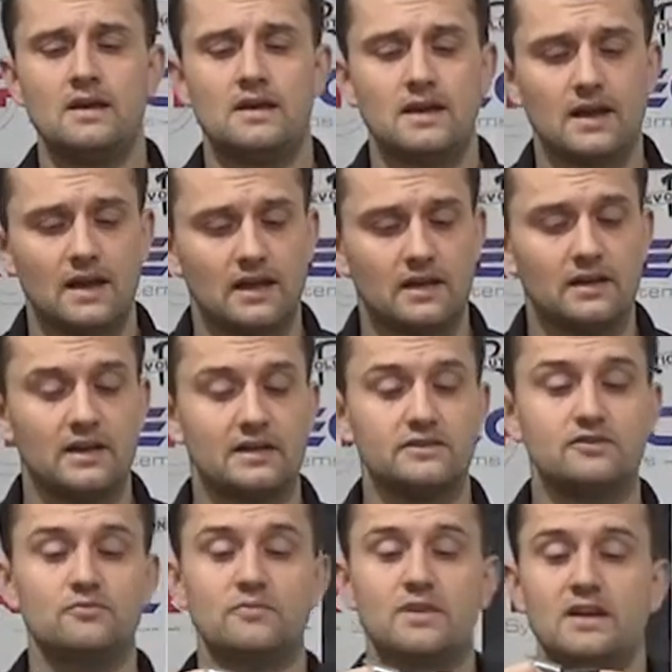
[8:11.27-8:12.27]
And
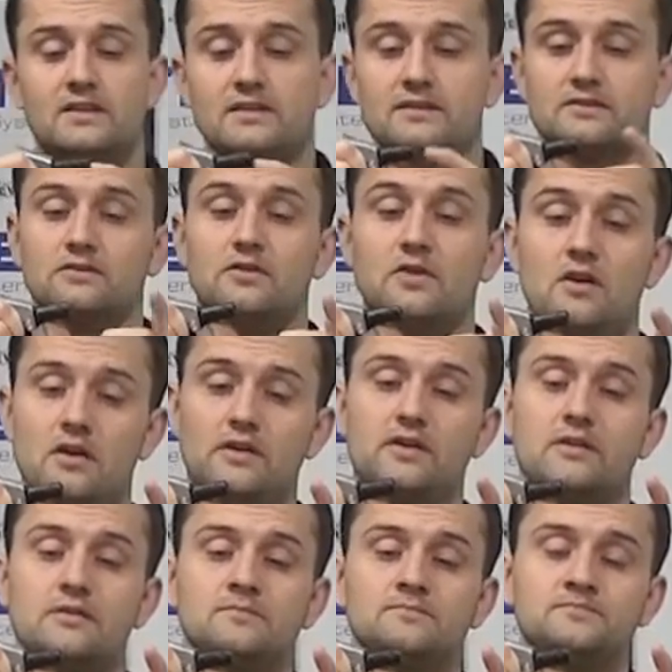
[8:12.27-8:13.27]
as you make this
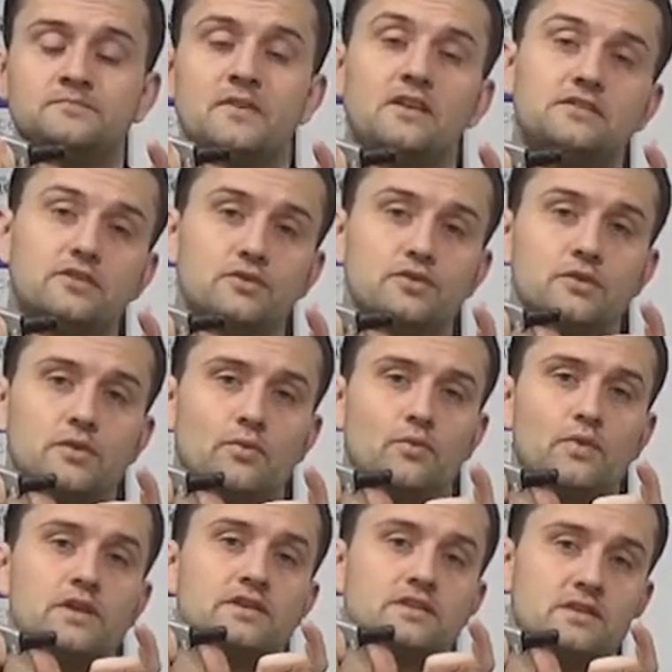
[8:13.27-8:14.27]
longer, so you can
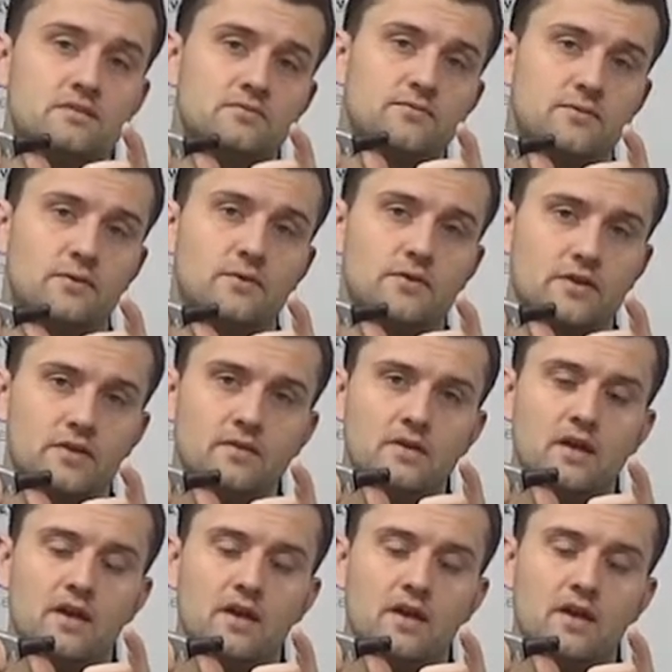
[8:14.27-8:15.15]
reach in further,